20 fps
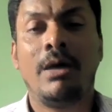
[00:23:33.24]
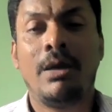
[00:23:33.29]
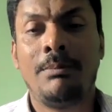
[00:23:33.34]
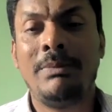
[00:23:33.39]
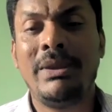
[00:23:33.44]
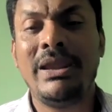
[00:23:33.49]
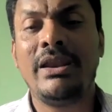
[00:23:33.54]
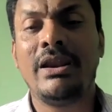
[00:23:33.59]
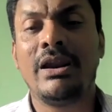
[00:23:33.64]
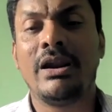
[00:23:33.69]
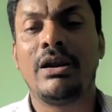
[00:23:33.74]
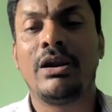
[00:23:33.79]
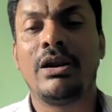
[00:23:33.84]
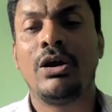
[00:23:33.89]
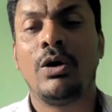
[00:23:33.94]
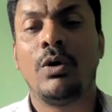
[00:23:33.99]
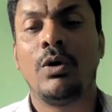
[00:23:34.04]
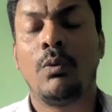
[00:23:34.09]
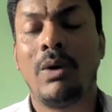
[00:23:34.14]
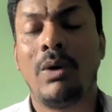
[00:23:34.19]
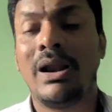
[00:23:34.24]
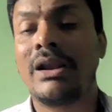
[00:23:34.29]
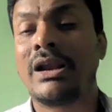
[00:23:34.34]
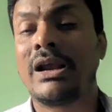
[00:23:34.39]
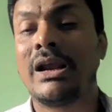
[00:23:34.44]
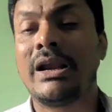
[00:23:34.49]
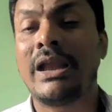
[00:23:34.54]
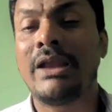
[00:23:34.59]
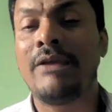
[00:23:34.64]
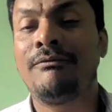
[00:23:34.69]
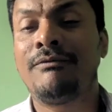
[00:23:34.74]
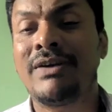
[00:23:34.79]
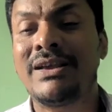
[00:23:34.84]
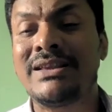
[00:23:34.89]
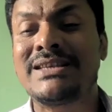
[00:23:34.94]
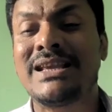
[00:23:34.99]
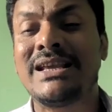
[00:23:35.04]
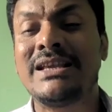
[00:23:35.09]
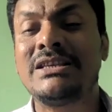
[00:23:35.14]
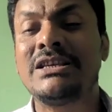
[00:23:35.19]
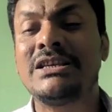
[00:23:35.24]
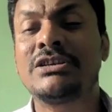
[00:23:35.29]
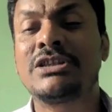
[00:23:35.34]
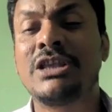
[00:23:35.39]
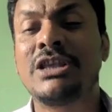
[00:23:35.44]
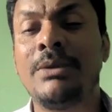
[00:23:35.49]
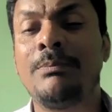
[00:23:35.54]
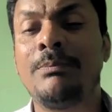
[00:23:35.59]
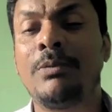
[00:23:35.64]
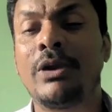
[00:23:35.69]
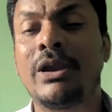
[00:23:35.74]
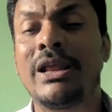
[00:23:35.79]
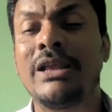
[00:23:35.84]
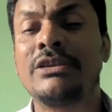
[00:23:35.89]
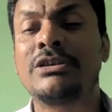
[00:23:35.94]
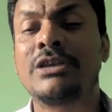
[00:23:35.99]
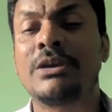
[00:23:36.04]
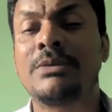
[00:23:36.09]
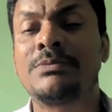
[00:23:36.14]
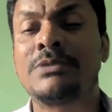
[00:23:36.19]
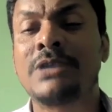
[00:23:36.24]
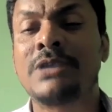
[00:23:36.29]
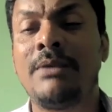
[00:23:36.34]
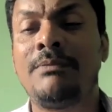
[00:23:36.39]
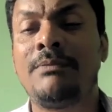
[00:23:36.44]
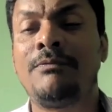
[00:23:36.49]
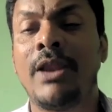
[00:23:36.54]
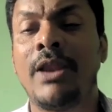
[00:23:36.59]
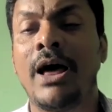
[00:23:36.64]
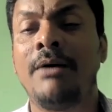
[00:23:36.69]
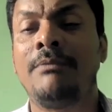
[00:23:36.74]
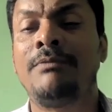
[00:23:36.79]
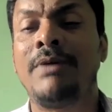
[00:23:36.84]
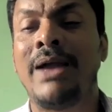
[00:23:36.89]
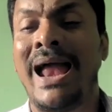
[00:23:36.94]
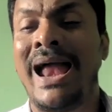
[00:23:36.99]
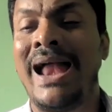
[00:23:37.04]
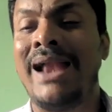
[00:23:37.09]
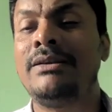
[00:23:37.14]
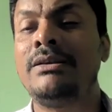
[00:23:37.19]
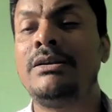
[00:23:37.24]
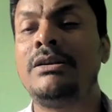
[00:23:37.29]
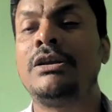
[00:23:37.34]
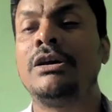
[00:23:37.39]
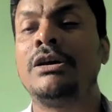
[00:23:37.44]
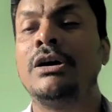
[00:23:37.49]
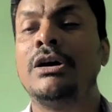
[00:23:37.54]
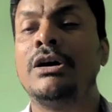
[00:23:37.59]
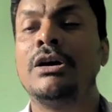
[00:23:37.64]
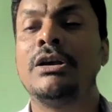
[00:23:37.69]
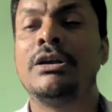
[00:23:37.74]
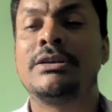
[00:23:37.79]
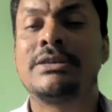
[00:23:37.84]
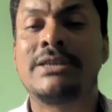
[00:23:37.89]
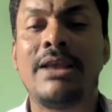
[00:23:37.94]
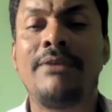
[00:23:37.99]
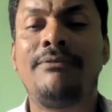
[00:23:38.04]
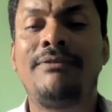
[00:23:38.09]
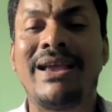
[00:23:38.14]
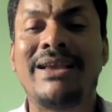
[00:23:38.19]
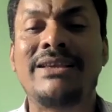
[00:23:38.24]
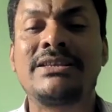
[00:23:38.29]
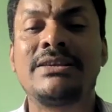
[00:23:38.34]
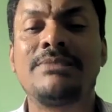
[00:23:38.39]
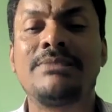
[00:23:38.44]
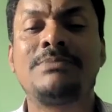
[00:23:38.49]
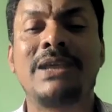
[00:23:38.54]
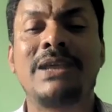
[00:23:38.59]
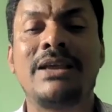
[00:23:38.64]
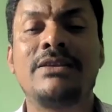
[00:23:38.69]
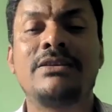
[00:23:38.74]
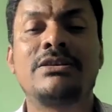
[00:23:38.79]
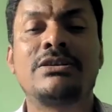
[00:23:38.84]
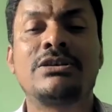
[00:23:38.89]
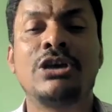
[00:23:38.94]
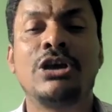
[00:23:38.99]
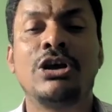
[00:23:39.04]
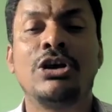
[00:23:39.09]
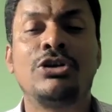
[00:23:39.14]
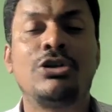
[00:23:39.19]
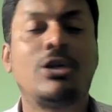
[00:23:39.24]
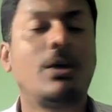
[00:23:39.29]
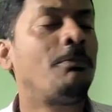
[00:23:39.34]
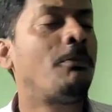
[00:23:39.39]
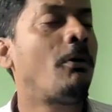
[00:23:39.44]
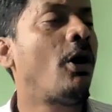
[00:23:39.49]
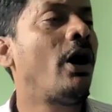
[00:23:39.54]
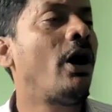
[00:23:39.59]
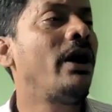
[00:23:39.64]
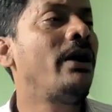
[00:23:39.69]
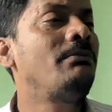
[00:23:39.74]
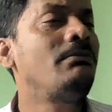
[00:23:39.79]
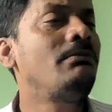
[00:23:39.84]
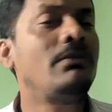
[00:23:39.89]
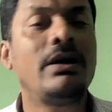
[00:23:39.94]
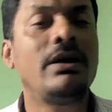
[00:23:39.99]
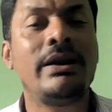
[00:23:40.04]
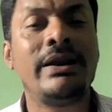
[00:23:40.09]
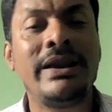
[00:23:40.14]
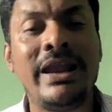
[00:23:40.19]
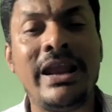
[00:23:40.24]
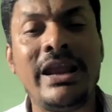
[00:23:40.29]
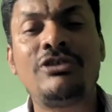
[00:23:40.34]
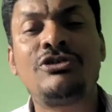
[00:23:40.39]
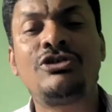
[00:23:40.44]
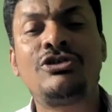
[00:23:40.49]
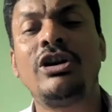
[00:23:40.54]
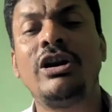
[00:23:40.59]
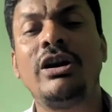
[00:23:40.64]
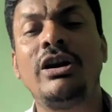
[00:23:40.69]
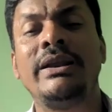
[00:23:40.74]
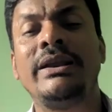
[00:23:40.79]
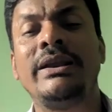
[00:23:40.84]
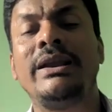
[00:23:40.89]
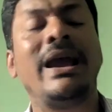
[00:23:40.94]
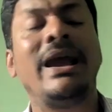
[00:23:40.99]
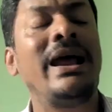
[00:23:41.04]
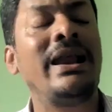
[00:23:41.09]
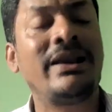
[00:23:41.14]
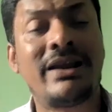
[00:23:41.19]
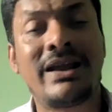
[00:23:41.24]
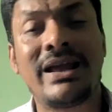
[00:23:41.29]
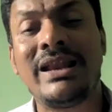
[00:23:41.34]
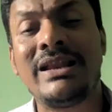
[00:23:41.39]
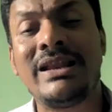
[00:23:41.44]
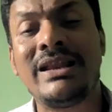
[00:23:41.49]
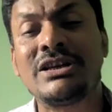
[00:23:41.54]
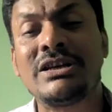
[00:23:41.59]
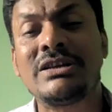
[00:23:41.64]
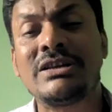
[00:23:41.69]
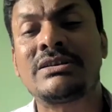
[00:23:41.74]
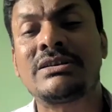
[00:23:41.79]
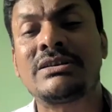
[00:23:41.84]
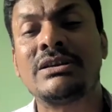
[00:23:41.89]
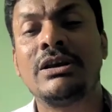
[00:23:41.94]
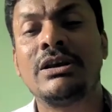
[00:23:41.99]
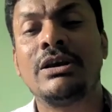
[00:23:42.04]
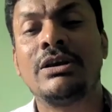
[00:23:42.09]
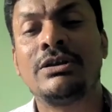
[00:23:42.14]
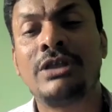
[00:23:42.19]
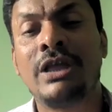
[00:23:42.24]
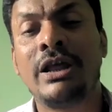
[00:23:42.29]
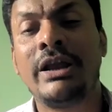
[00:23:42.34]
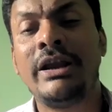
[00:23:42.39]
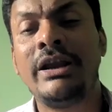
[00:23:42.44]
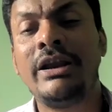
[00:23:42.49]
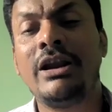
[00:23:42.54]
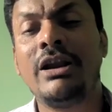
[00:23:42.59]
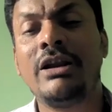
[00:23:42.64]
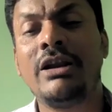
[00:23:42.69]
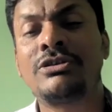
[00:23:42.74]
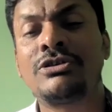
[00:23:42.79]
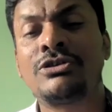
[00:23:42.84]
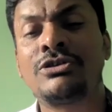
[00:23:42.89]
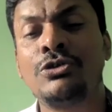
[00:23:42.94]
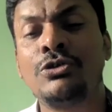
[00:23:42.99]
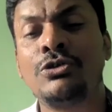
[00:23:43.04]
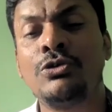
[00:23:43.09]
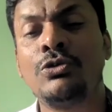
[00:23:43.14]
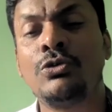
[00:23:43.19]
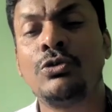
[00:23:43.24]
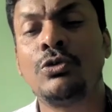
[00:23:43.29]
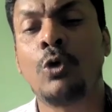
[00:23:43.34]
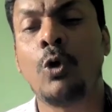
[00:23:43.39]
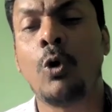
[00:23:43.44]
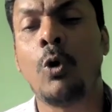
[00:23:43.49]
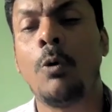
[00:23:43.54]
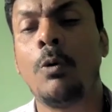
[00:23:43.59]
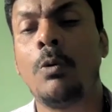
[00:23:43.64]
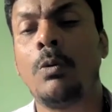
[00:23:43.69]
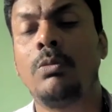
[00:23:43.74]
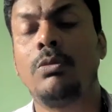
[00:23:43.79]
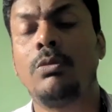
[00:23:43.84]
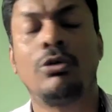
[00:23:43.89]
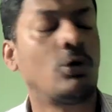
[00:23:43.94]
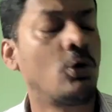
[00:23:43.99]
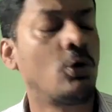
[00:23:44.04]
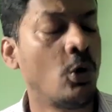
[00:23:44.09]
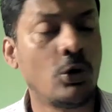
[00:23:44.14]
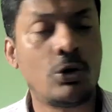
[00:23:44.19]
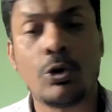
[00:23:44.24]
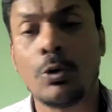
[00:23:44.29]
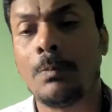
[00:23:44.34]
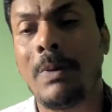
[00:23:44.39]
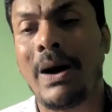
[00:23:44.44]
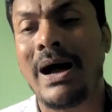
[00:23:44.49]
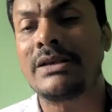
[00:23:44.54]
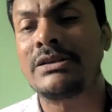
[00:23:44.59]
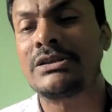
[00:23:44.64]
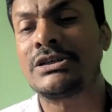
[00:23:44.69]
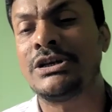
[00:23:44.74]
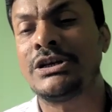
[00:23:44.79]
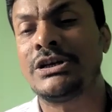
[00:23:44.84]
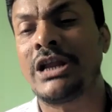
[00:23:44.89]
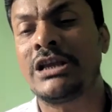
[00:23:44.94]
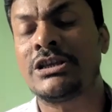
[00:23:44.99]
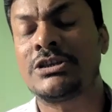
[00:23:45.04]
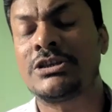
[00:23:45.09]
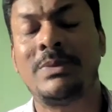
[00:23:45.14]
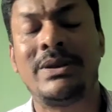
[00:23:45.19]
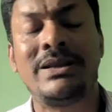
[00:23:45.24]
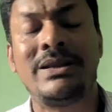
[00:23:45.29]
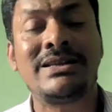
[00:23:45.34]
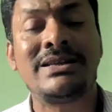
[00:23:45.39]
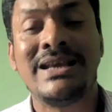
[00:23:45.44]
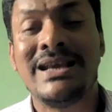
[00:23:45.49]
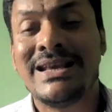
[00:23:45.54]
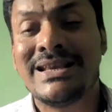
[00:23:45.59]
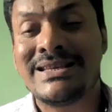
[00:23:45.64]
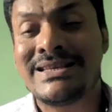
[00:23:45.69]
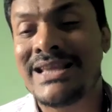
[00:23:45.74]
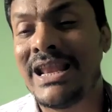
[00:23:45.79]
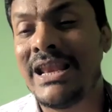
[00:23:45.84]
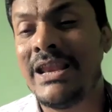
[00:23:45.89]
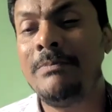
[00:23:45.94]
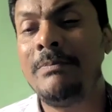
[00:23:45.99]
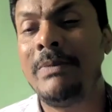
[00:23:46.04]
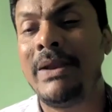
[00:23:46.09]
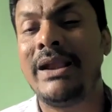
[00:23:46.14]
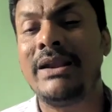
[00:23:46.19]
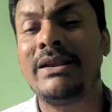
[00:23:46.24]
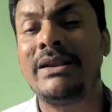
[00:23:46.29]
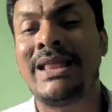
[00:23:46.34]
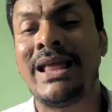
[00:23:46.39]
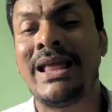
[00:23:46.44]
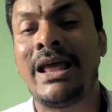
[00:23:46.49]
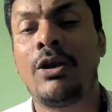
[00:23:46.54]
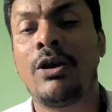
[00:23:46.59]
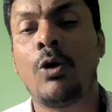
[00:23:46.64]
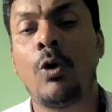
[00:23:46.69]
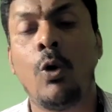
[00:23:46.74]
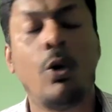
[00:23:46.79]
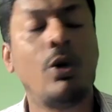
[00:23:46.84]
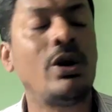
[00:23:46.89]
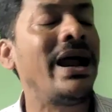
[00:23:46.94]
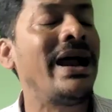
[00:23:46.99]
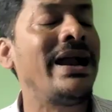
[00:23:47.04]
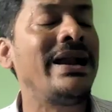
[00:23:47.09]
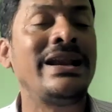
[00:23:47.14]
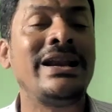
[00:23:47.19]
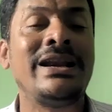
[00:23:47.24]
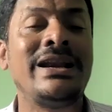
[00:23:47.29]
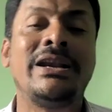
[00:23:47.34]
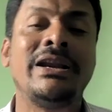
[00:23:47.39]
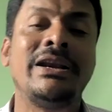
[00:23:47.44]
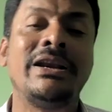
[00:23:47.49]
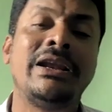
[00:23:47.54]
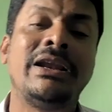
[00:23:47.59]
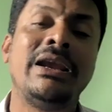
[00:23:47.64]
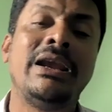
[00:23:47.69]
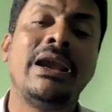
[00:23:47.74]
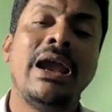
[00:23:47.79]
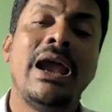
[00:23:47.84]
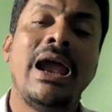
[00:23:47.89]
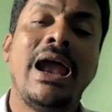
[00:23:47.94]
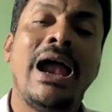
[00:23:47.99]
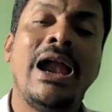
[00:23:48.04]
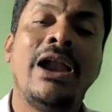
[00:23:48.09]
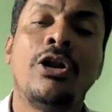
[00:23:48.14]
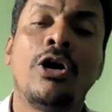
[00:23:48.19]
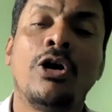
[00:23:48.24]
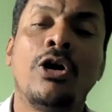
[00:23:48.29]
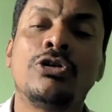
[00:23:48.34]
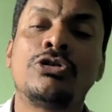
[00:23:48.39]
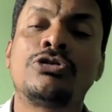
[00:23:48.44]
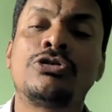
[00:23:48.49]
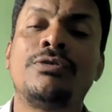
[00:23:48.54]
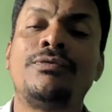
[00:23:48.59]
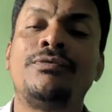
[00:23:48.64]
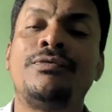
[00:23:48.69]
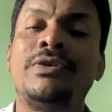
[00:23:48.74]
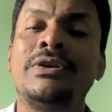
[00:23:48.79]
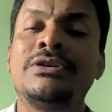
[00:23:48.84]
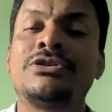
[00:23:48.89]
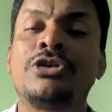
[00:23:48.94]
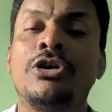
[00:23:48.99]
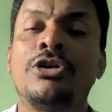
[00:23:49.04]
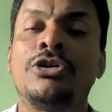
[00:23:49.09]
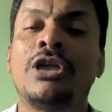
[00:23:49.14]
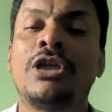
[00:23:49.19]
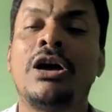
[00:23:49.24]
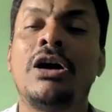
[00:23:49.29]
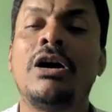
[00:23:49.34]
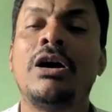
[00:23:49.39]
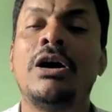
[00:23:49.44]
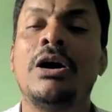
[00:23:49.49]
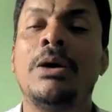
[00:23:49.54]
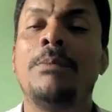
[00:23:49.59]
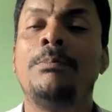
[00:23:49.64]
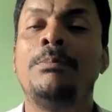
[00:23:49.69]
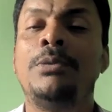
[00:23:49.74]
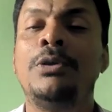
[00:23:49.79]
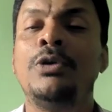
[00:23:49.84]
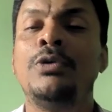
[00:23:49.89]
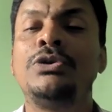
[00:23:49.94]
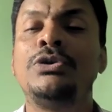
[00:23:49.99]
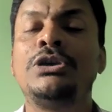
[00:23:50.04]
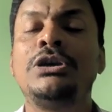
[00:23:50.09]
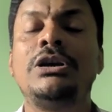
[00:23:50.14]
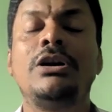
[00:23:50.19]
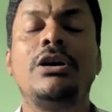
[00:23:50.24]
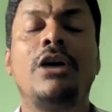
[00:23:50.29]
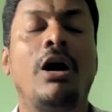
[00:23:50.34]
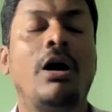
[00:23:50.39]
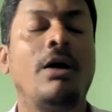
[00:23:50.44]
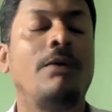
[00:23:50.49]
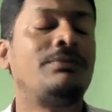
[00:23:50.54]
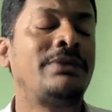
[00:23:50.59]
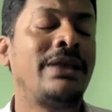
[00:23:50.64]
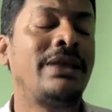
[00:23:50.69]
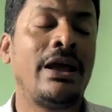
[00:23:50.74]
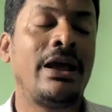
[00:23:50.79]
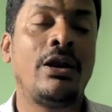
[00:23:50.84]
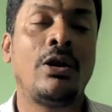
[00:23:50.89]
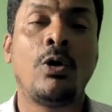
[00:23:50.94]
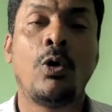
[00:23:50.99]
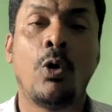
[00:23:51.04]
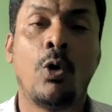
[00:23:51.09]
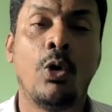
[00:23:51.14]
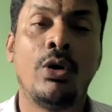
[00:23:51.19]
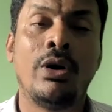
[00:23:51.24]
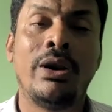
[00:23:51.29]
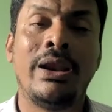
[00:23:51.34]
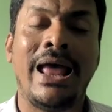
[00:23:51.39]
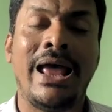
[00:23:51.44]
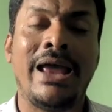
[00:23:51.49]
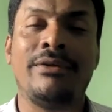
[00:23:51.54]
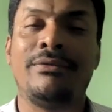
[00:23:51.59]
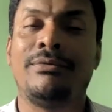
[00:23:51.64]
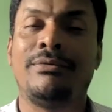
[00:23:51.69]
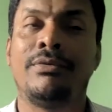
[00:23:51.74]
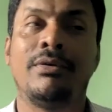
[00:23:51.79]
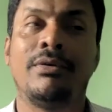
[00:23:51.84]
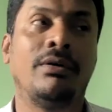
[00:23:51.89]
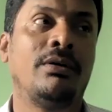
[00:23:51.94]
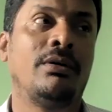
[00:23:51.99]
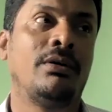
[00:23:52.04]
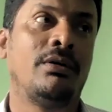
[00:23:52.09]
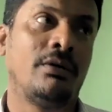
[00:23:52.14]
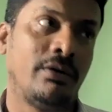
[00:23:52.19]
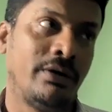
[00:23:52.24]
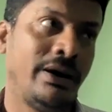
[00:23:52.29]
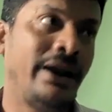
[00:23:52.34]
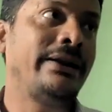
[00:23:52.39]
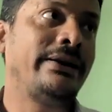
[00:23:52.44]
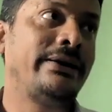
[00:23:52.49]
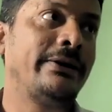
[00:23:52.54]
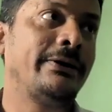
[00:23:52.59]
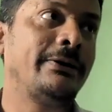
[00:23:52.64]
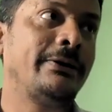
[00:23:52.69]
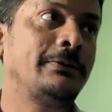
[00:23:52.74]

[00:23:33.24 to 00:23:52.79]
mirror, Walcott emphasizes the importance of self-love and self-acceptance. The poem naturally encourages the readers to go to past attachment, celebrate their own identity, and also feast on the beauty of their own life. Right?